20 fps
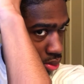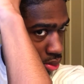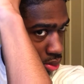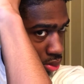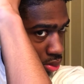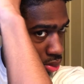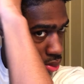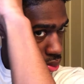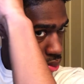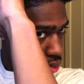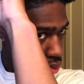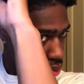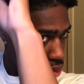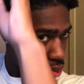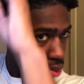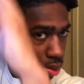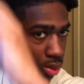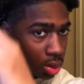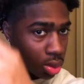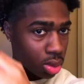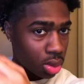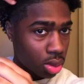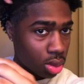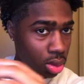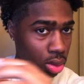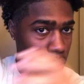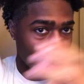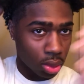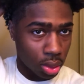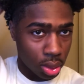and that
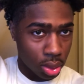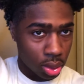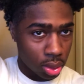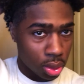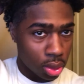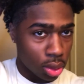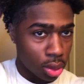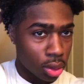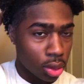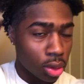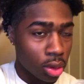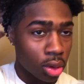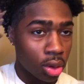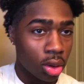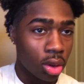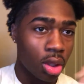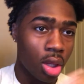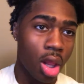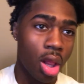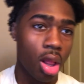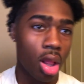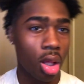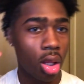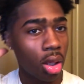way I can detangle the part